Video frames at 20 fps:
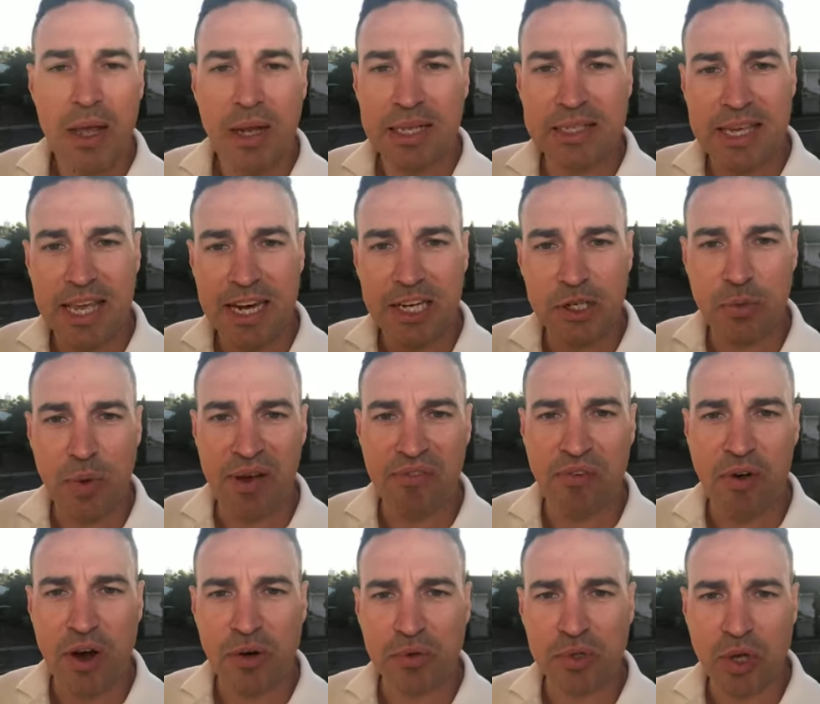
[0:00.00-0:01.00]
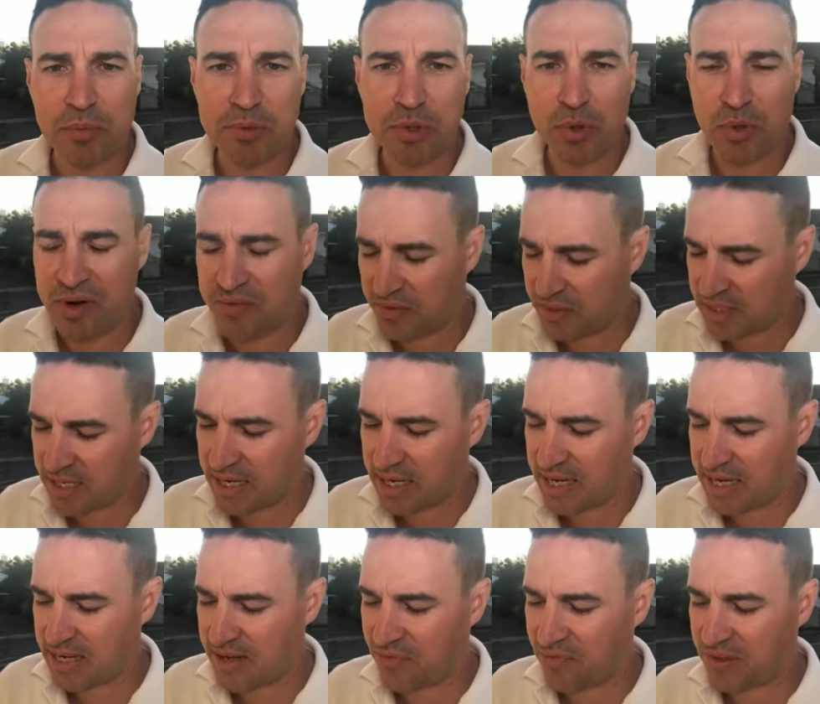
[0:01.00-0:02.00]
Let's get into our final top story
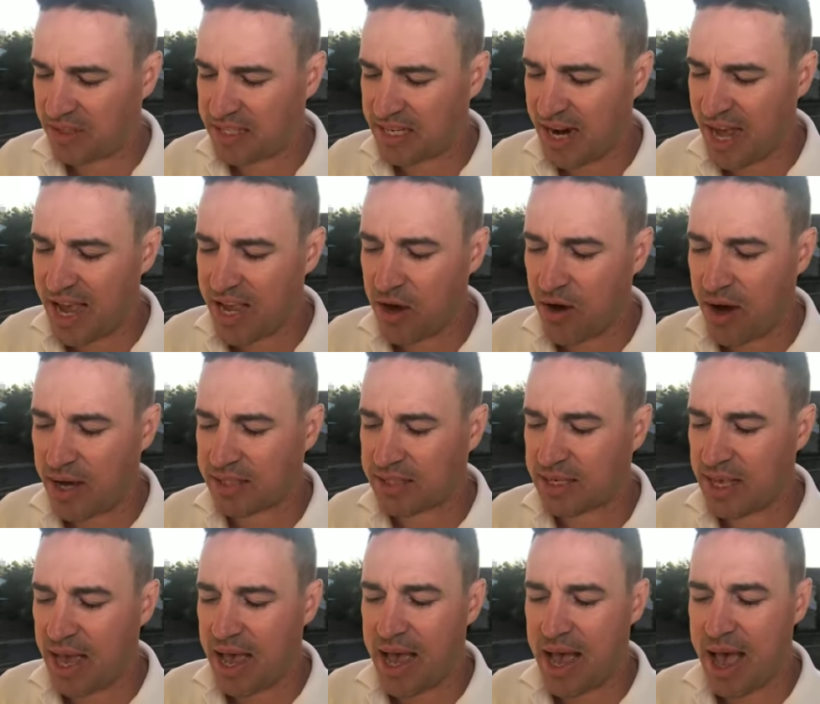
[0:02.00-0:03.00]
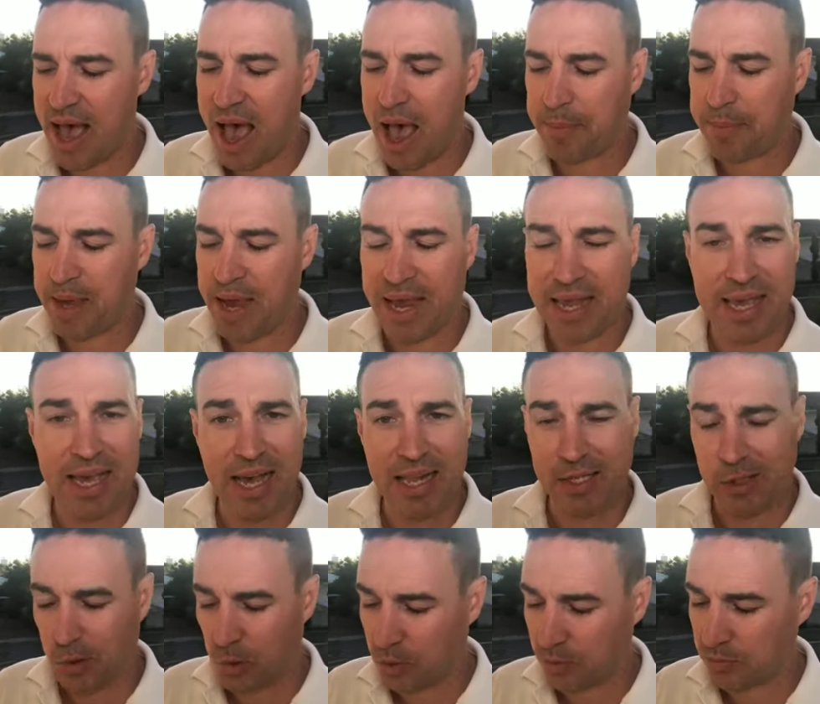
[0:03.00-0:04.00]
for, for today, guys. Uh, RBA
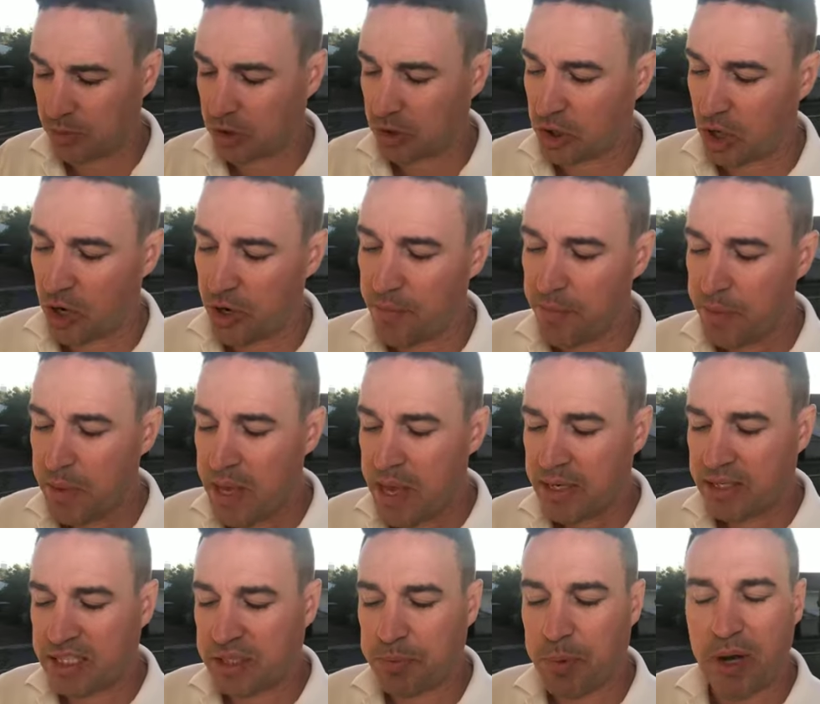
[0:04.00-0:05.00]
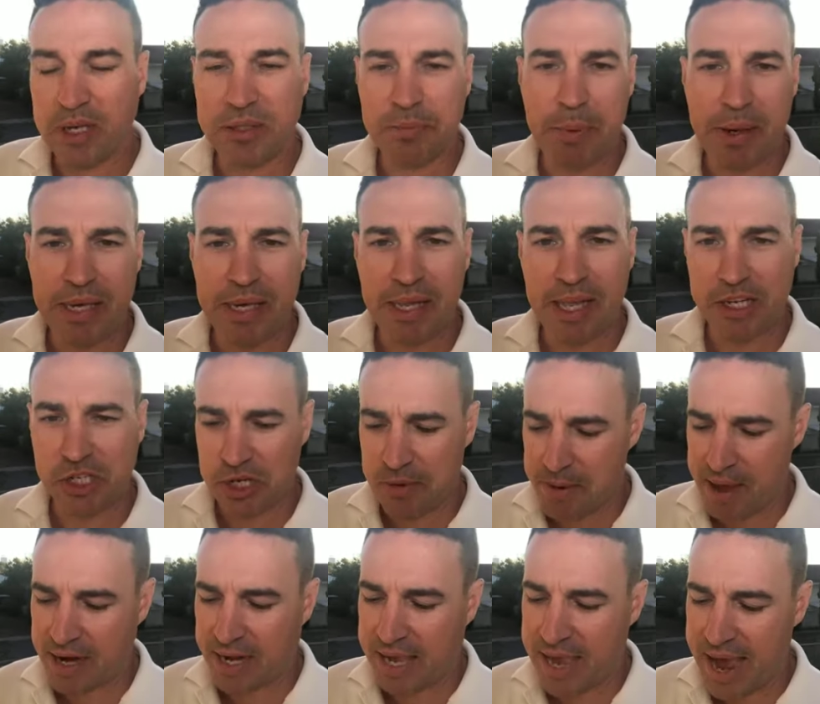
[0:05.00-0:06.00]
cut looms. So, despite speculation
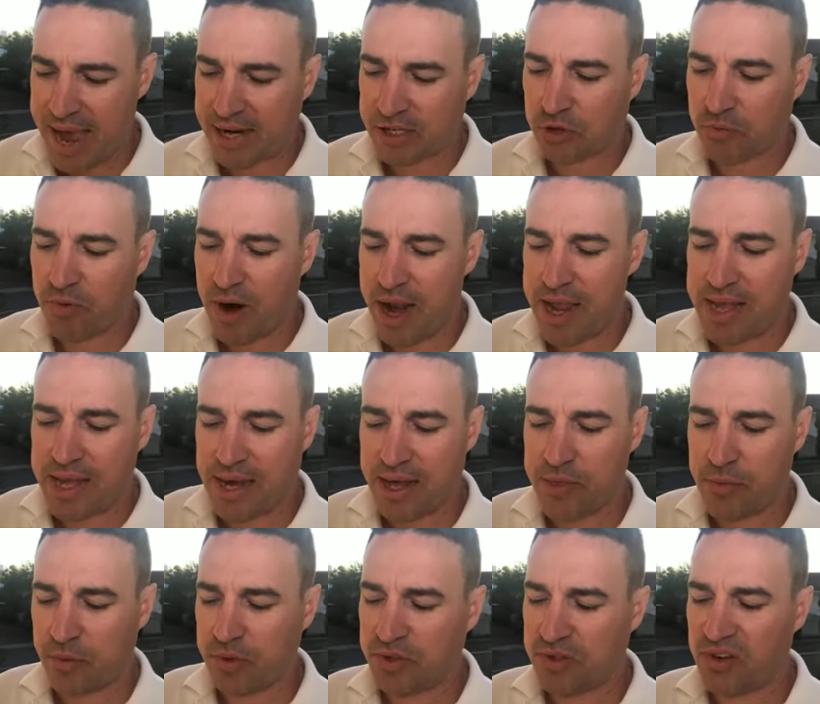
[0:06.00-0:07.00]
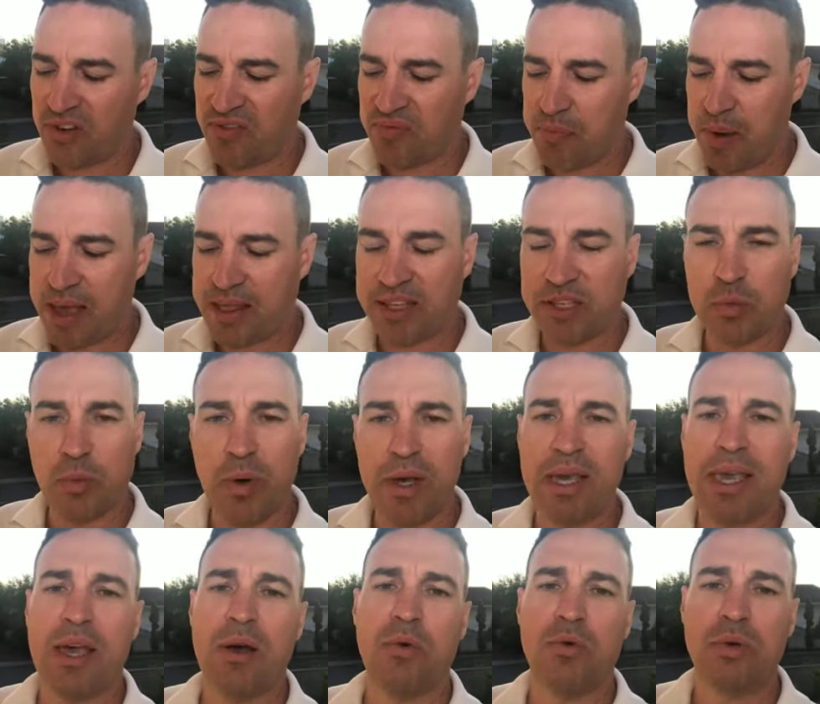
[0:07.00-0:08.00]
about a cash rate cut, the Reserve Bank this
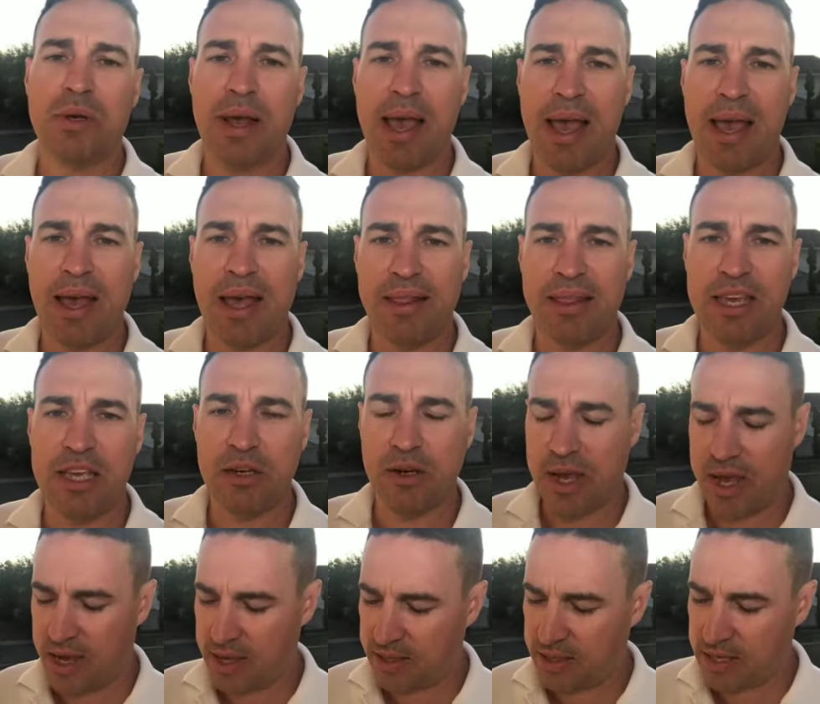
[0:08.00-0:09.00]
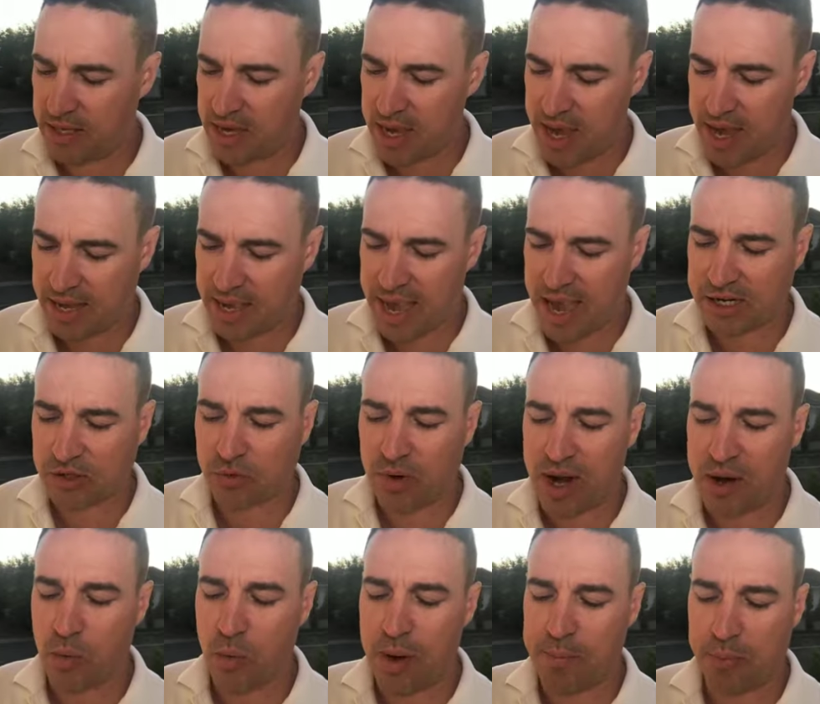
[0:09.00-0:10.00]
week held uh, the, uh, the uh, cash
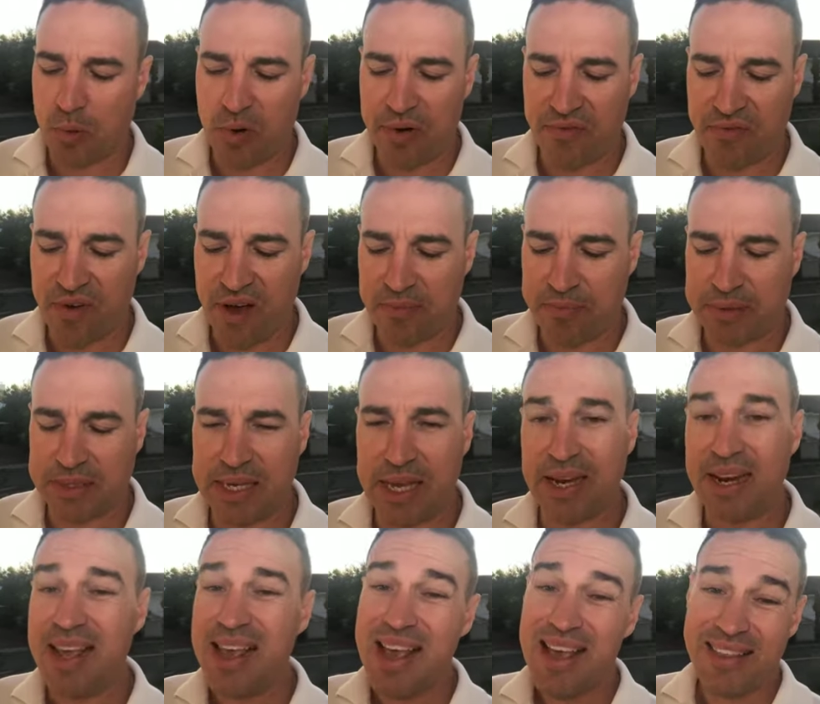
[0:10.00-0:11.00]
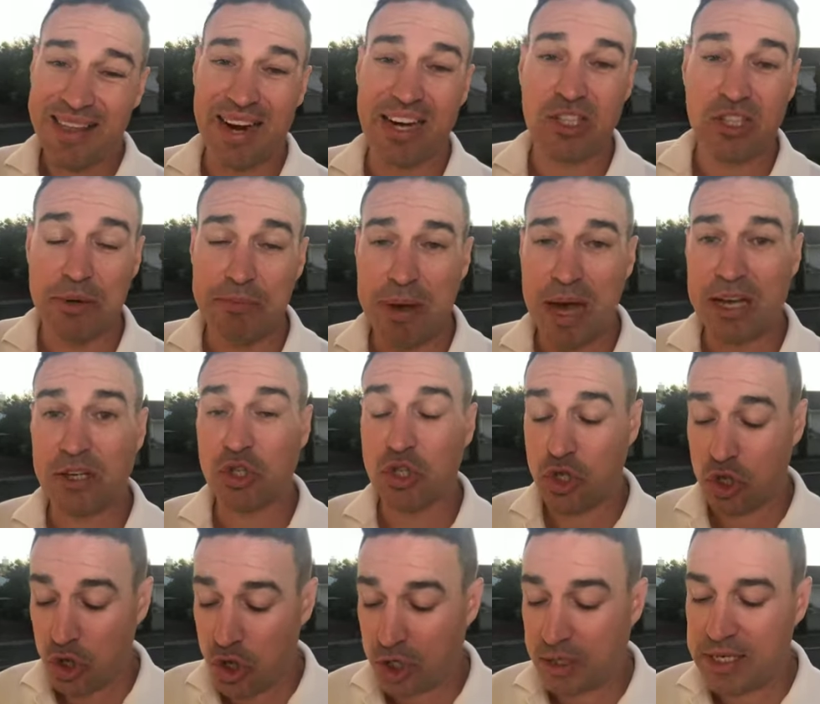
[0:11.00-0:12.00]
rate at 1.5%. That actually
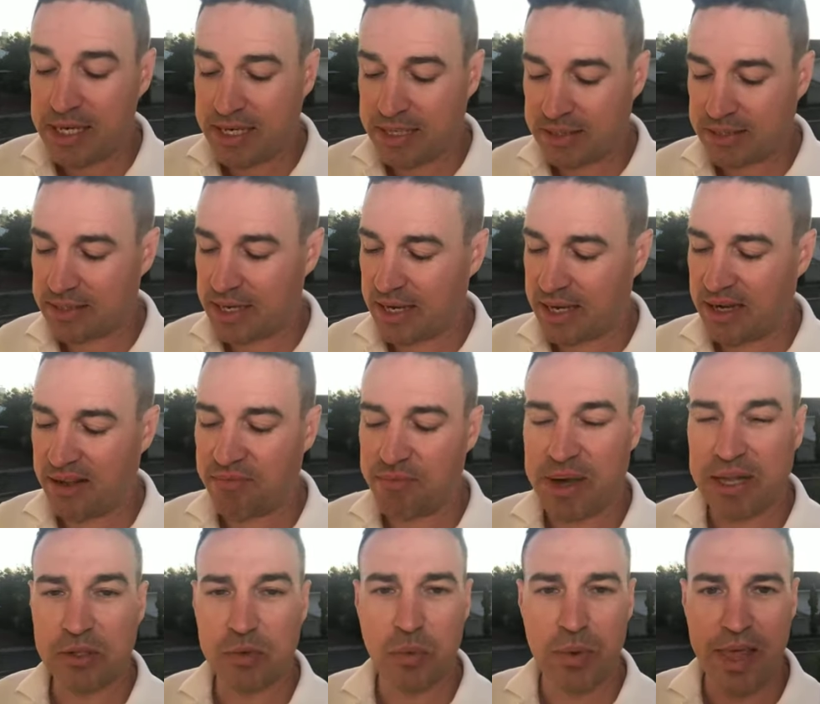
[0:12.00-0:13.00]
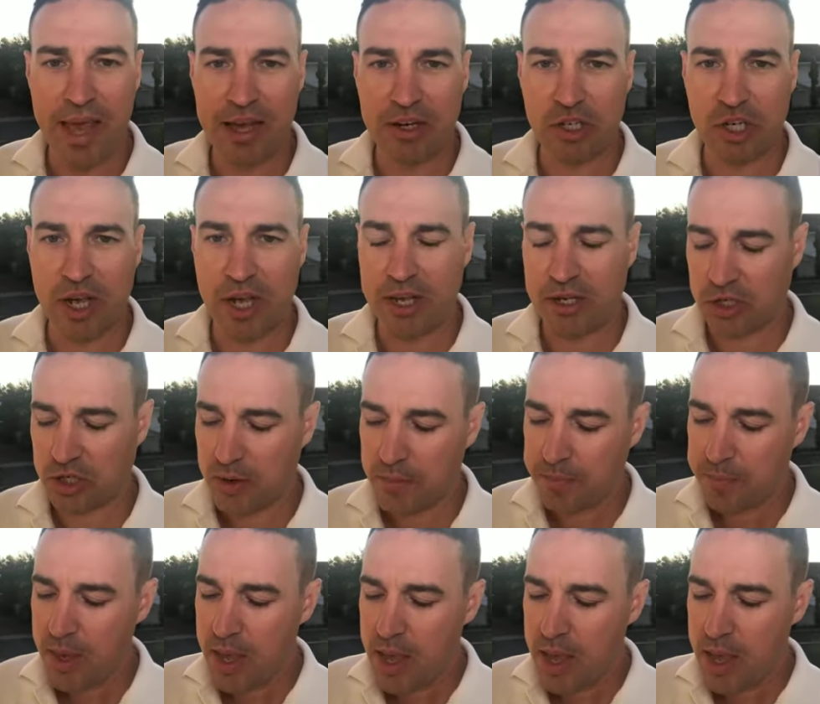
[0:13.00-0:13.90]
marks 30 consecutive months without change.